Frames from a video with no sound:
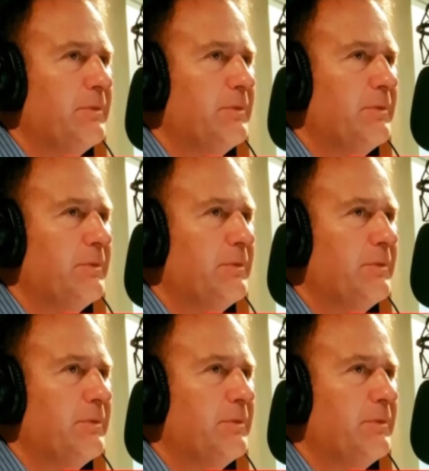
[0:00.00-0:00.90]

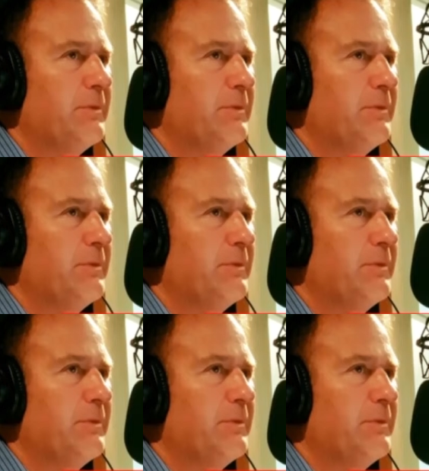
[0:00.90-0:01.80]

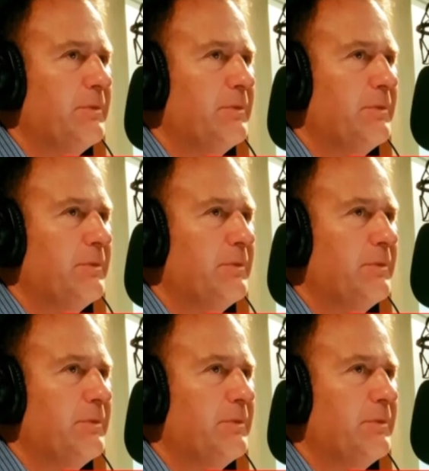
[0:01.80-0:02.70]

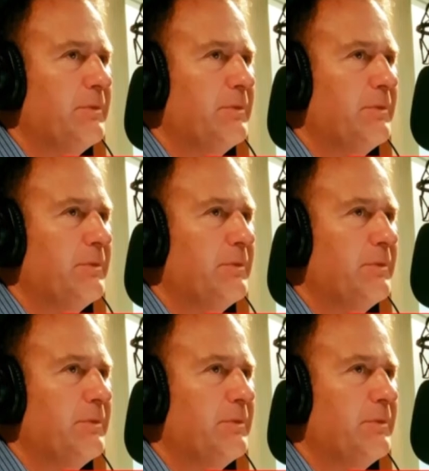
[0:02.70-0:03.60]

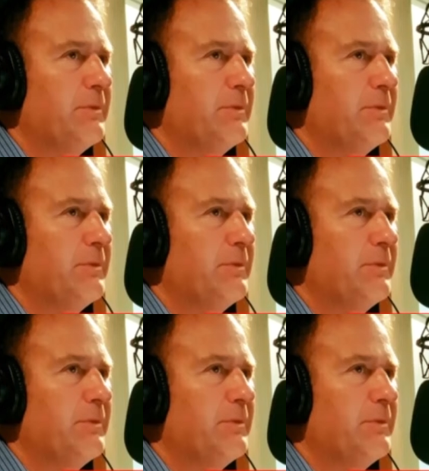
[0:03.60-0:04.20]
The face doesn't move, so there is nothing to read.